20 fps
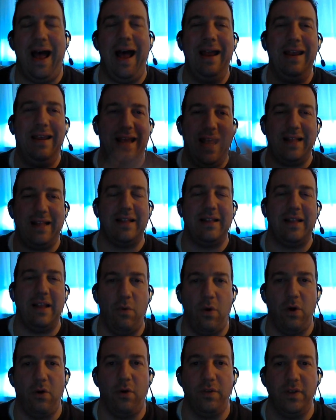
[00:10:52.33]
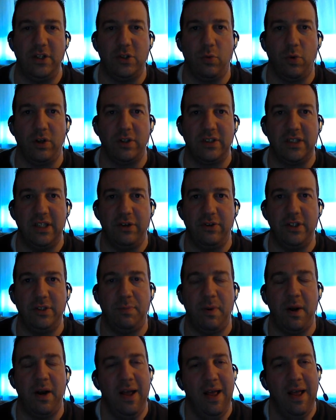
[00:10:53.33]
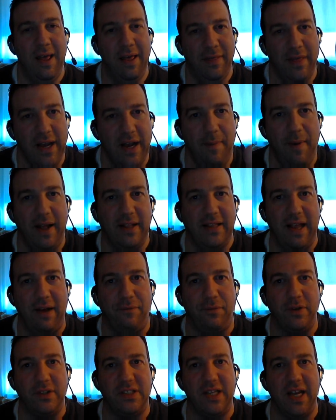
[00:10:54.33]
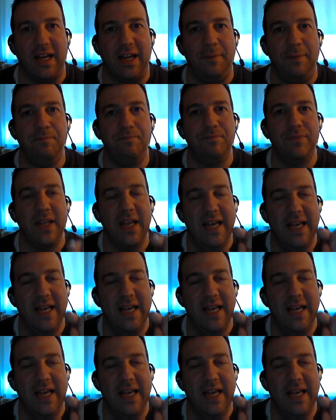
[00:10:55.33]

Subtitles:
I get that they won all these World Series, but think about that for a second.